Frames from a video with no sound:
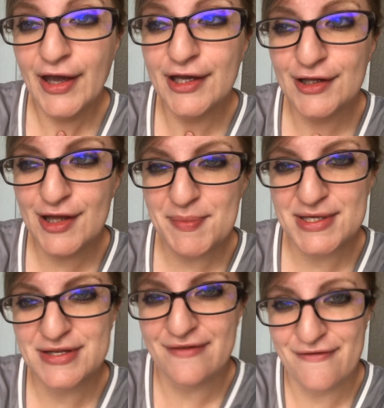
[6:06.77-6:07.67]
heal up
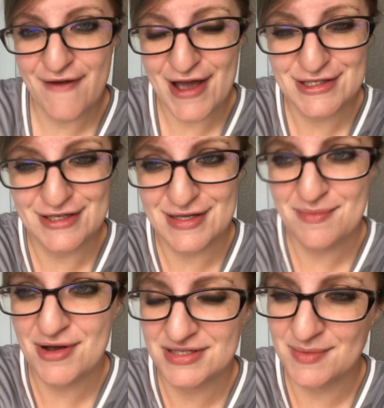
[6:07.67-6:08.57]
as fast as I
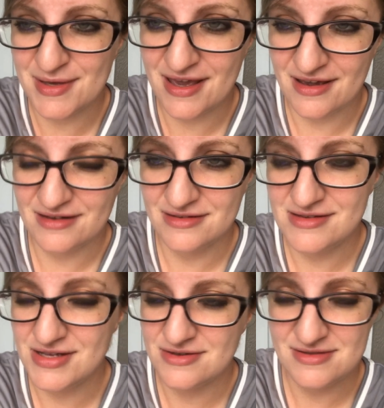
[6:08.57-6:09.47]
possibly can
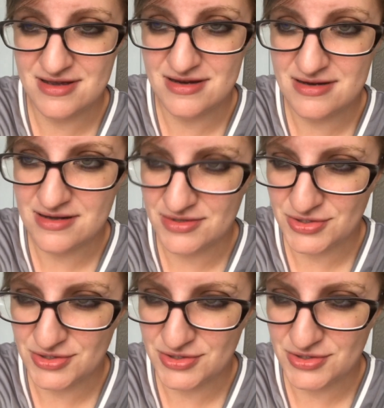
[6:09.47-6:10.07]
until then,